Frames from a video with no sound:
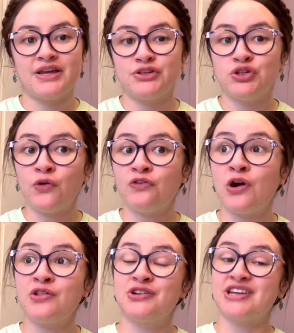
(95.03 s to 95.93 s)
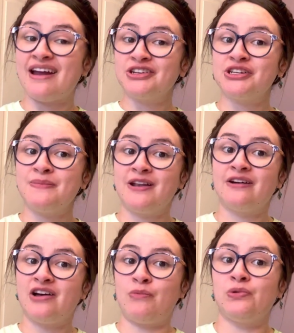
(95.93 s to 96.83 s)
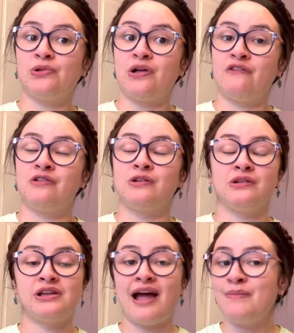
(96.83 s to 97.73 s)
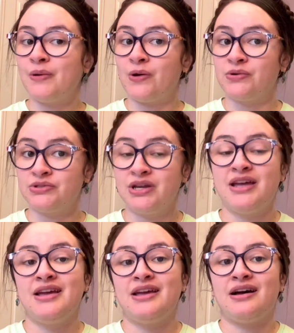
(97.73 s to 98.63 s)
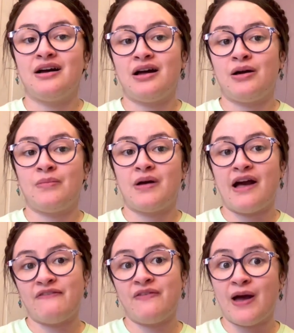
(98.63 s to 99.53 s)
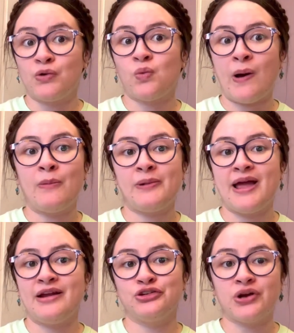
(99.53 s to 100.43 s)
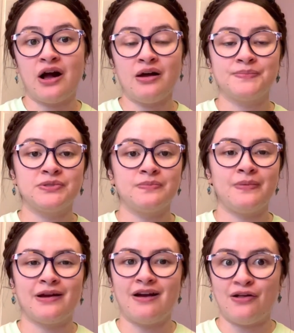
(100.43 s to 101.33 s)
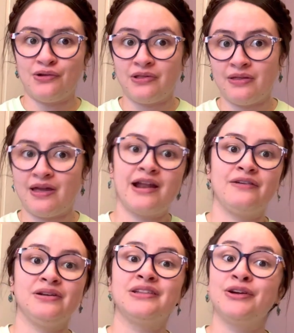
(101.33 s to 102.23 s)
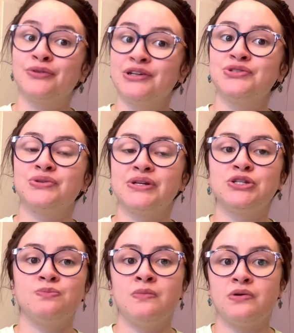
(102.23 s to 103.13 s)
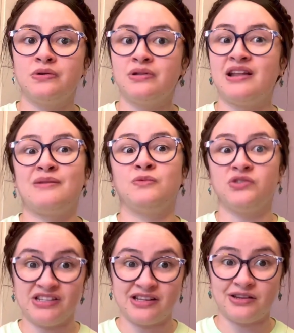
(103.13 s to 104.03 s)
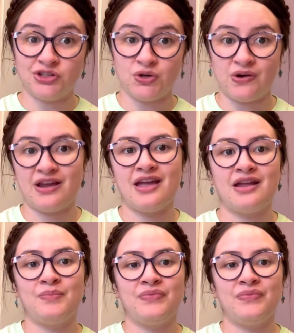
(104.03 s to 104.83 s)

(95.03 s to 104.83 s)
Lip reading: So far, there's actually been a couple of little typos I've found while playing Drops, but other than that, everything runs really smooth and I'm really enjoying it.